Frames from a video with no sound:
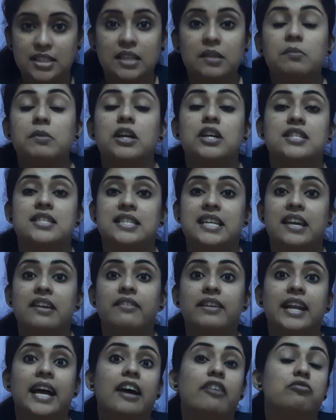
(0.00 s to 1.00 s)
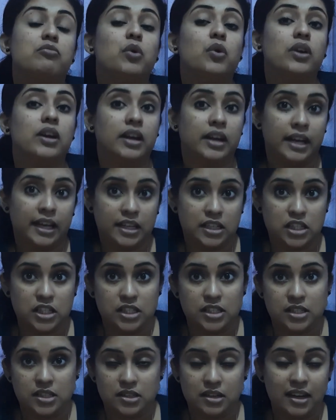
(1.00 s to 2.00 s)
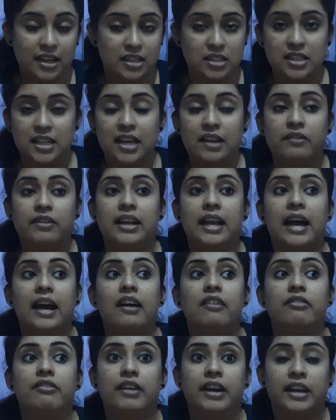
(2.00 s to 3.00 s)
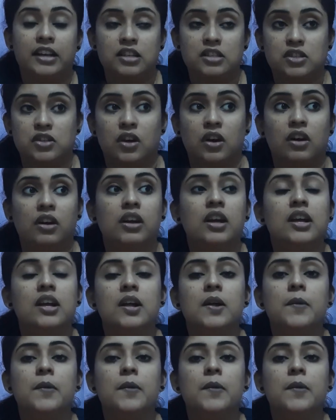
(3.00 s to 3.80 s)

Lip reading: because they will have more connections, right? They will have friends or